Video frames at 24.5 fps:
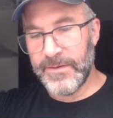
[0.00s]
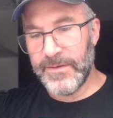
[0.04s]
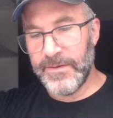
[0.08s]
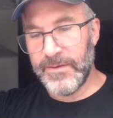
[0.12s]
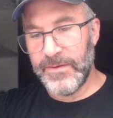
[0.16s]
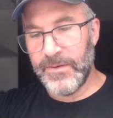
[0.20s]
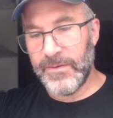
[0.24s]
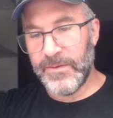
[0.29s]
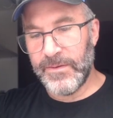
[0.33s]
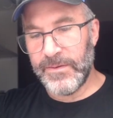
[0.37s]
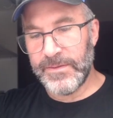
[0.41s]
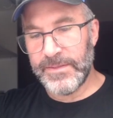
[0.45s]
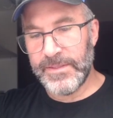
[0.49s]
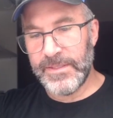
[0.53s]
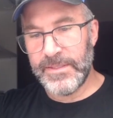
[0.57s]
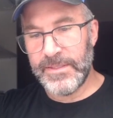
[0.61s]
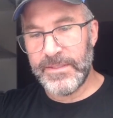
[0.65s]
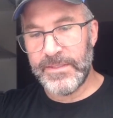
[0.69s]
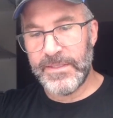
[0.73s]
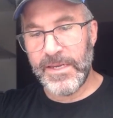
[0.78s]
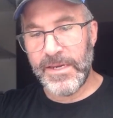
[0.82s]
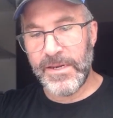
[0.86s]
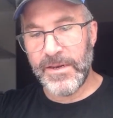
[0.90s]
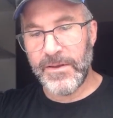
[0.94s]
Good old
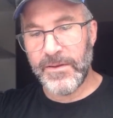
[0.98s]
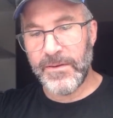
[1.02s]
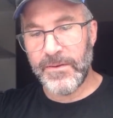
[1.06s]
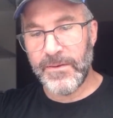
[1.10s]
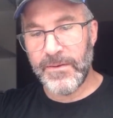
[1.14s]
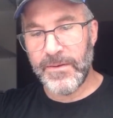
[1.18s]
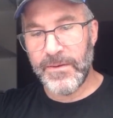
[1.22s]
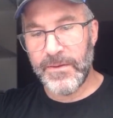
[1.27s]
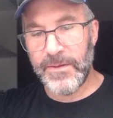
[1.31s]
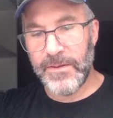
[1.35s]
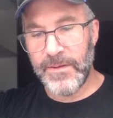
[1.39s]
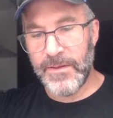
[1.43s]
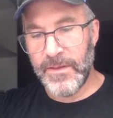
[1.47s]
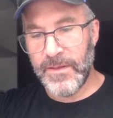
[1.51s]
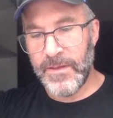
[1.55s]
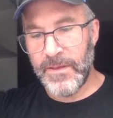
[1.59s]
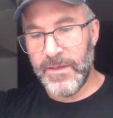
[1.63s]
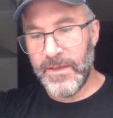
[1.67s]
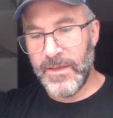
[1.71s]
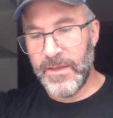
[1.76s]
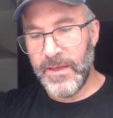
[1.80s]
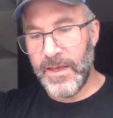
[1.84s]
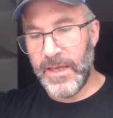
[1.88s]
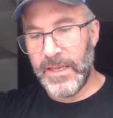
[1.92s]
Cincino.
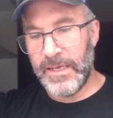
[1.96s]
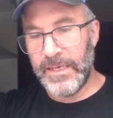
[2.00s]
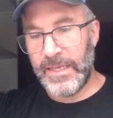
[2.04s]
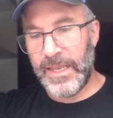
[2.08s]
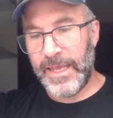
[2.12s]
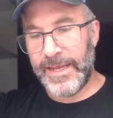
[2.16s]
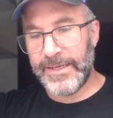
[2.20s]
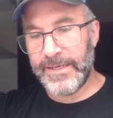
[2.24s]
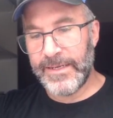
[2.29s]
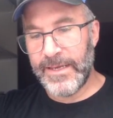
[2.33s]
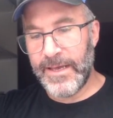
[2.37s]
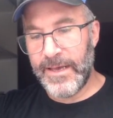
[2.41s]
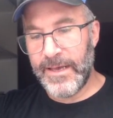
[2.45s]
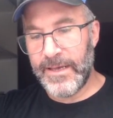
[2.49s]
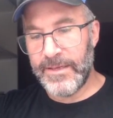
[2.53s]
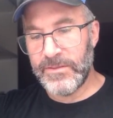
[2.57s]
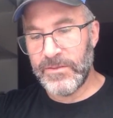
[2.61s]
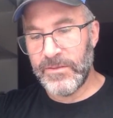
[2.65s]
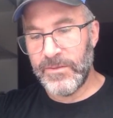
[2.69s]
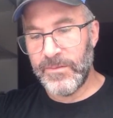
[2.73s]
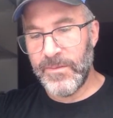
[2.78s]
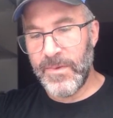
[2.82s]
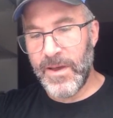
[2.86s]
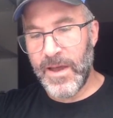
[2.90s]
Light
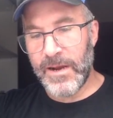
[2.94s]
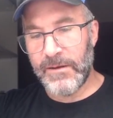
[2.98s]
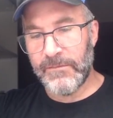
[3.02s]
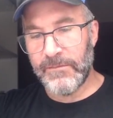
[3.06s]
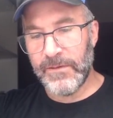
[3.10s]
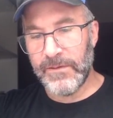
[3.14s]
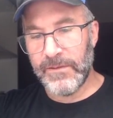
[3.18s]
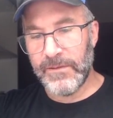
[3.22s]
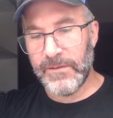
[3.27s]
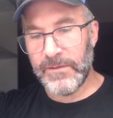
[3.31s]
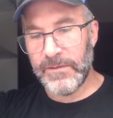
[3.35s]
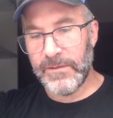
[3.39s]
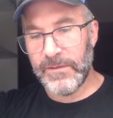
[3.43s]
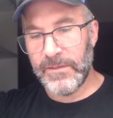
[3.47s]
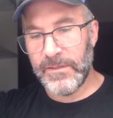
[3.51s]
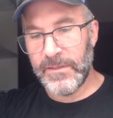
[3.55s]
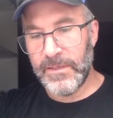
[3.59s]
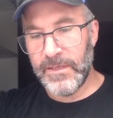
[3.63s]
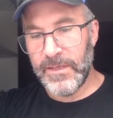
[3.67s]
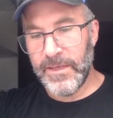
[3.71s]
Azumarill.